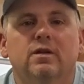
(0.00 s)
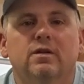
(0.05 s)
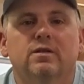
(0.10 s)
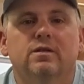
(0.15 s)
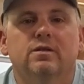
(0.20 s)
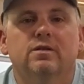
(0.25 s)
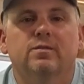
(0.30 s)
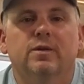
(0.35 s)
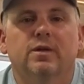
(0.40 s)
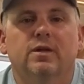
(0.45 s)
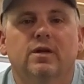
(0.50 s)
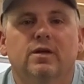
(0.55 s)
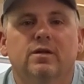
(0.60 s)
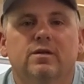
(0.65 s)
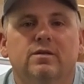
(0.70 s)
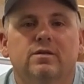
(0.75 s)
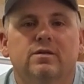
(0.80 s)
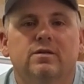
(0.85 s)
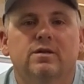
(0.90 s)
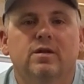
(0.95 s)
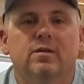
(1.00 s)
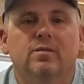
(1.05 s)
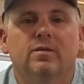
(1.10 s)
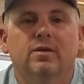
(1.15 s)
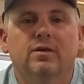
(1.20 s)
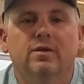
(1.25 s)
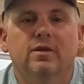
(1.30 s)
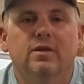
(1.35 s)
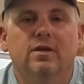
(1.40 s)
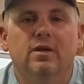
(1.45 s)
just because
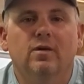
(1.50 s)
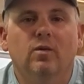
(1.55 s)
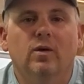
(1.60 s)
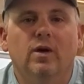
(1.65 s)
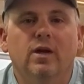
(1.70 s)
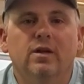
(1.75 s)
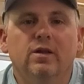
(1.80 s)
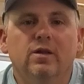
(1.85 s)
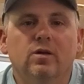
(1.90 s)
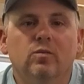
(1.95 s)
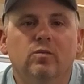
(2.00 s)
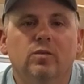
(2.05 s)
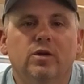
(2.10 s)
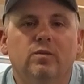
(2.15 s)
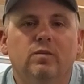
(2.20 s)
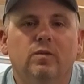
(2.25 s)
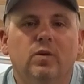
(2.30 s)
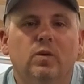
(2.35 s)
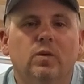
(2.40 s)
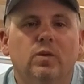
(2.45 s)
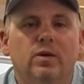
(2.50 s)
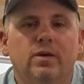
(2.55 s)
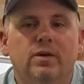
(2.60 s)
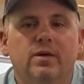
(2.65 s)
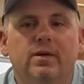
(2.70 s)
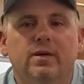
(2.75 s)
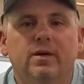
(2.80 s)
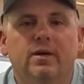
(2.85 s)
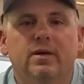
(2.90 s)
typically they weigh a little bit more.